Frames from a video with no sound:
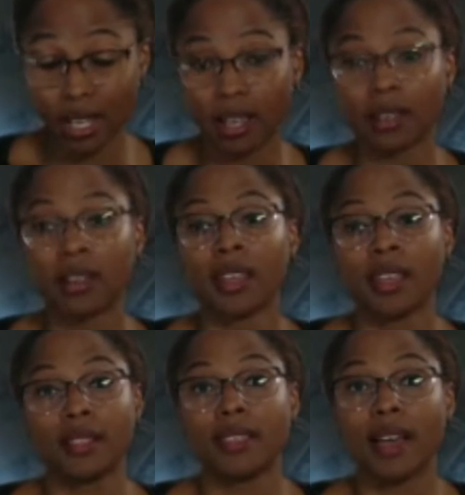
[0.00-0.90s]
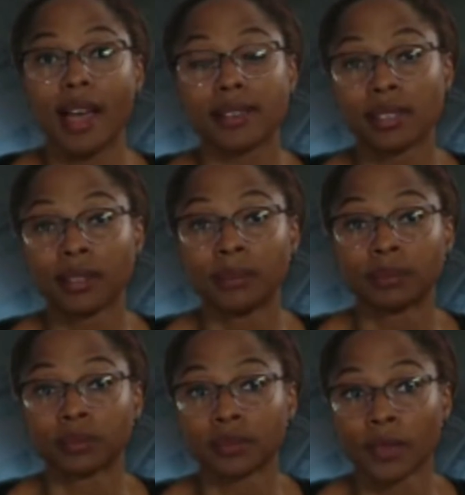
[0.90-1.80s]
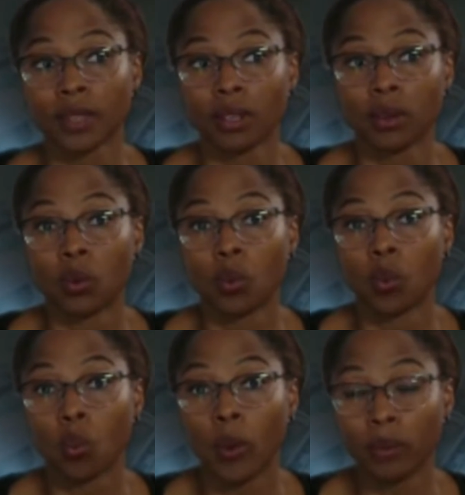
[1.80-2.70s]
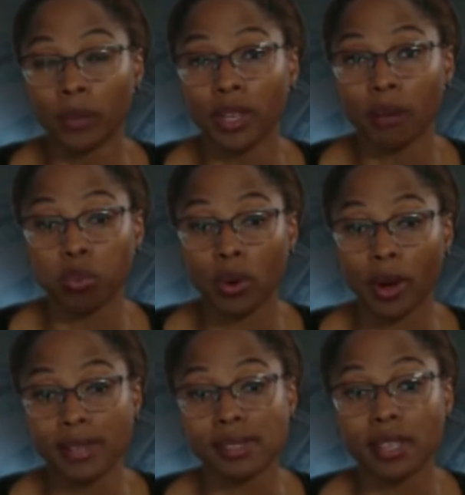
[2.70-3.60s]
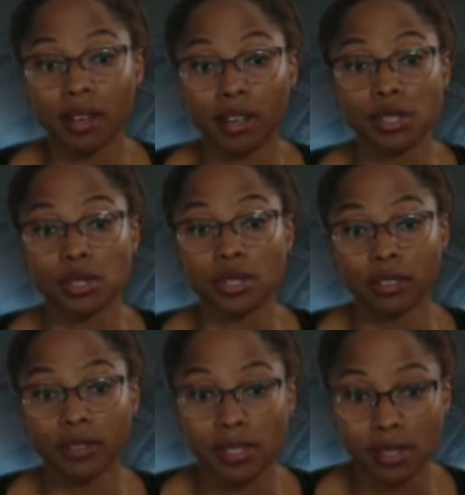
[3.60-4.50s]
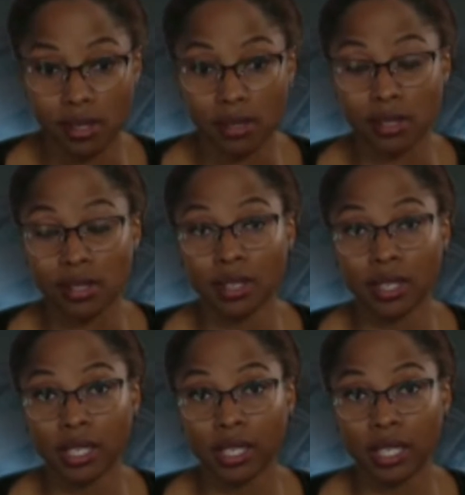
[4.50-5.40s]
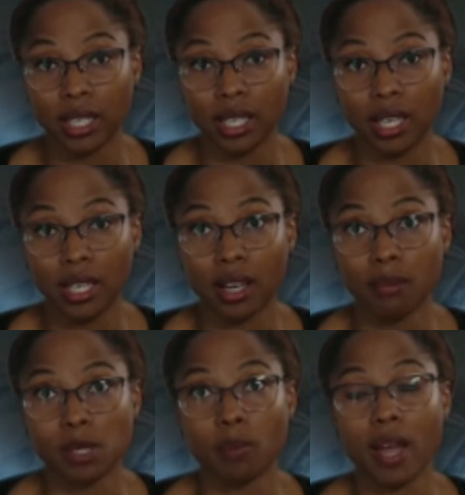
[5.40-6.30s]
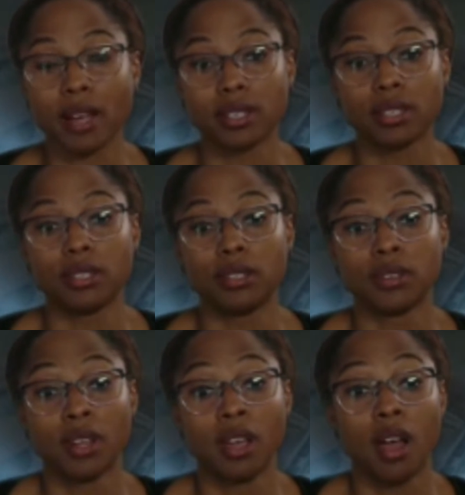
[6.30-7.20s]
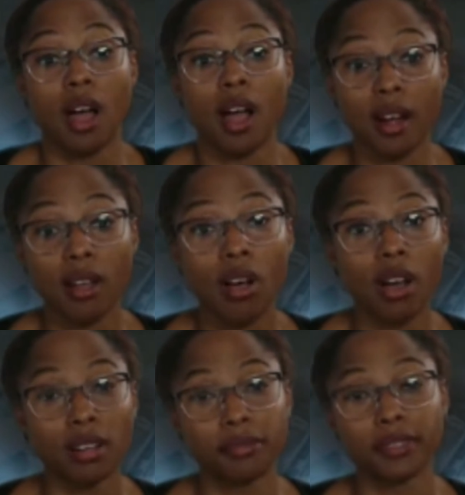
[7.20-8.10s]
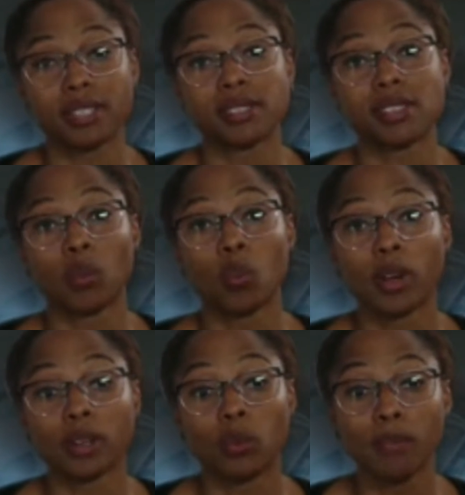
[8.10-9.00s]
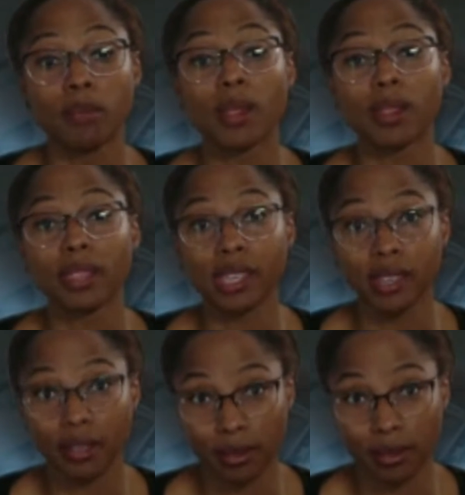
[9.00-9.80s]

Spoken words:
that when we are pricing our services, it comes back to our confidence in what we believe